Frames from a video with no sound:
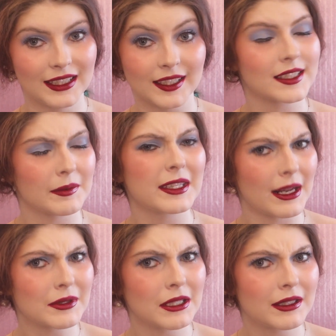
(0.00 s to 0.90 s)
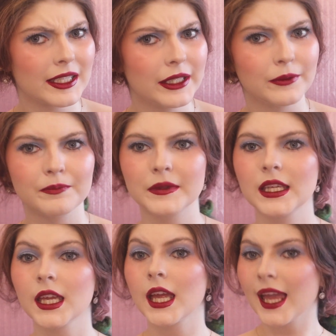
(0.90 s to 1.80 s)
That is something I would totally do.
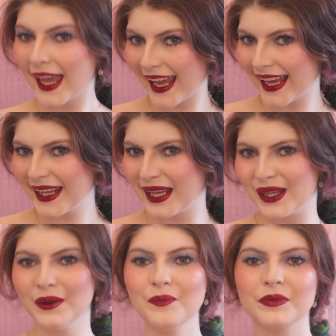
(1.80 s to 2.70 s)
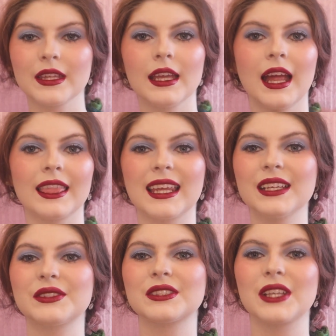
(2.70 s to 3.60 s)
Anywho, thank
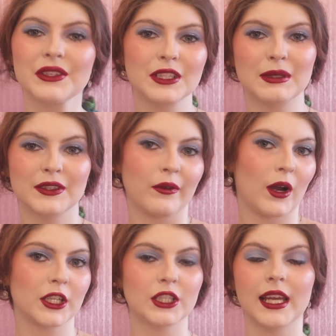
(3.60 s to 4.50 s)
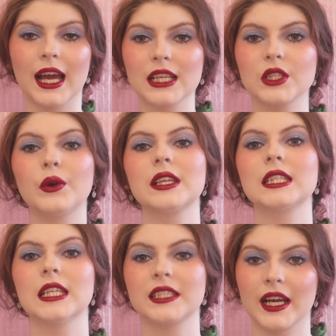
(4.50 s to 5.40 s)
you so much for watching. As always,
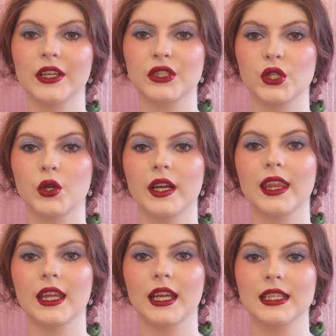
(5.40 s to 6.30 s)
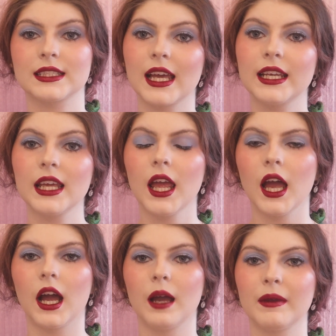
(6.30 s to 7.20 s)
the entire story that I said
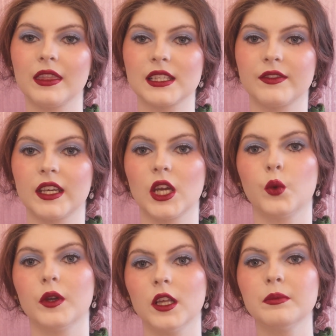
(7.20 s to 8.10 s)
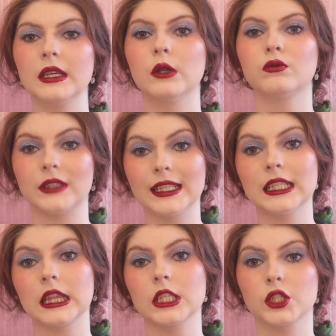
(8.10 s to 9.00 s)
in this video will be
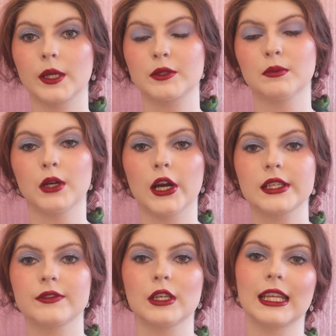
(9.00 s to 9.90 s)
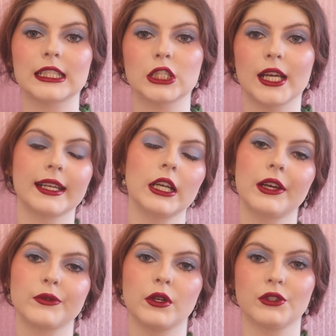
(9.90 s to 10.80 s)
written in the description box if you'd like to check it
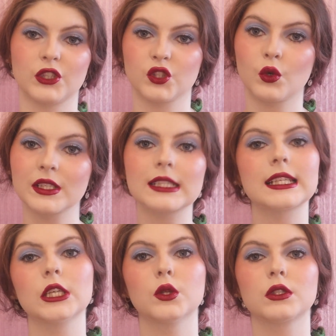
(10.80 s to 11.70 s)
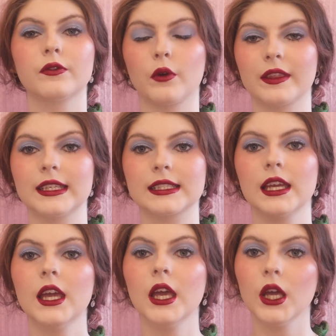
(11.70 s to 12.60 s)
out, as well as the sources I used for this
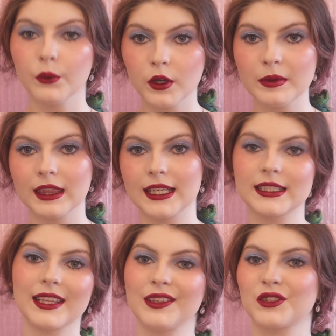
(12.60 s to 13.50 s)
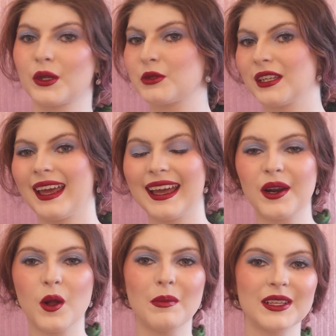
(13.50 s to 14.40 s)
will be linked in the description,
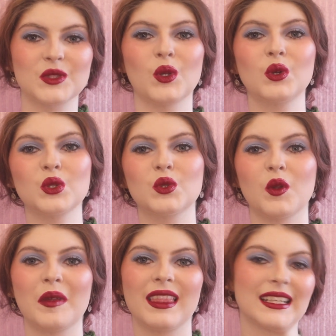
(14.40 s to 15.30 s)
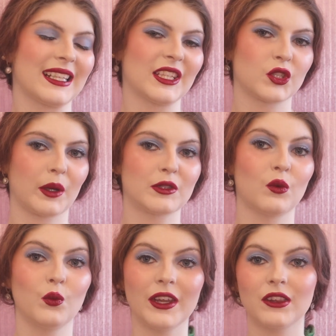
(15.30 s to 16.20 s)
and all my socials will be linked in the
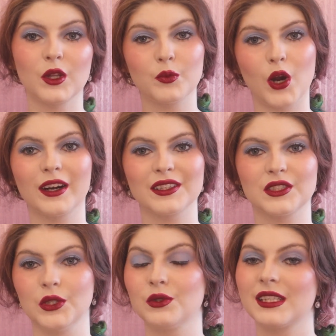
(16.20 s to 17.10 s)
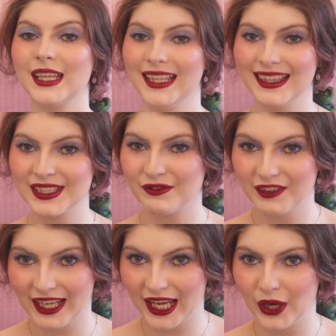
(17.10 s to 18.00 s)
description with the products used in this
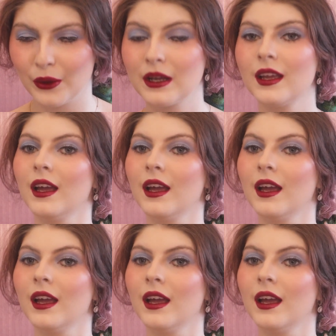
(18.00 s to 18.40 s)
video.